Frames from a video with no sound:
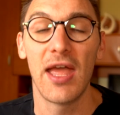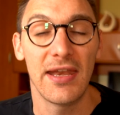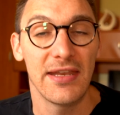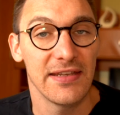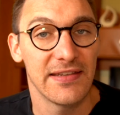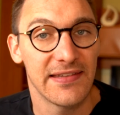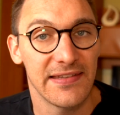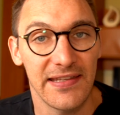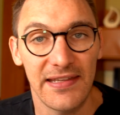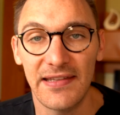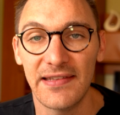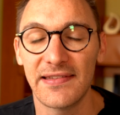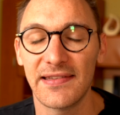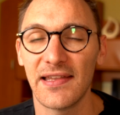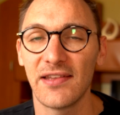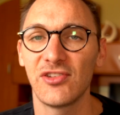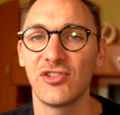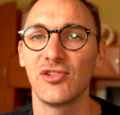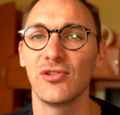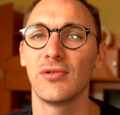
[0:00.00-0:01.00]
Any
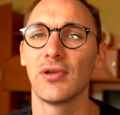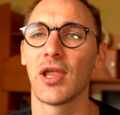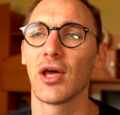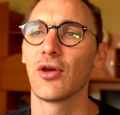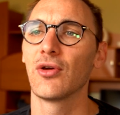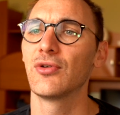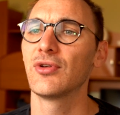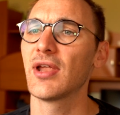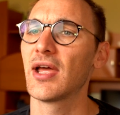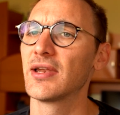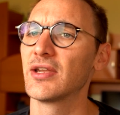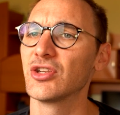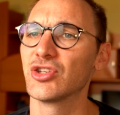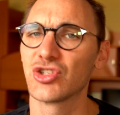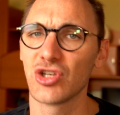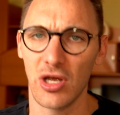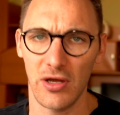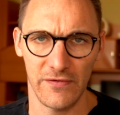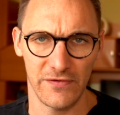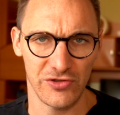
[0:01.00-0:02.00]
CSS you load, any
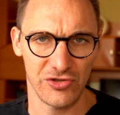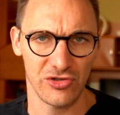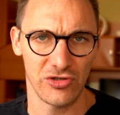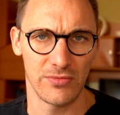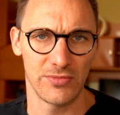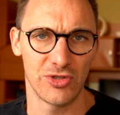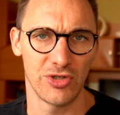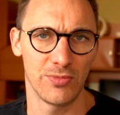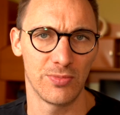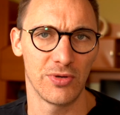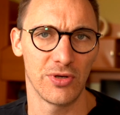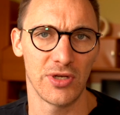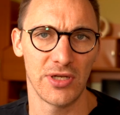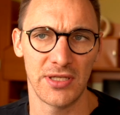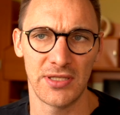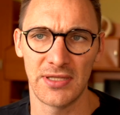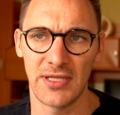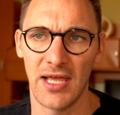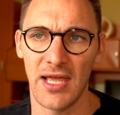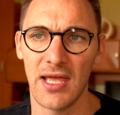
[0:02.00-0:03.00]
JavaScript you put
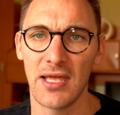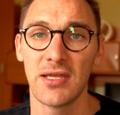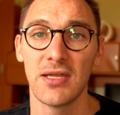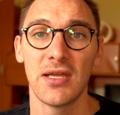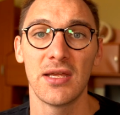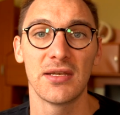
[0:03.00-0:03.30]
in there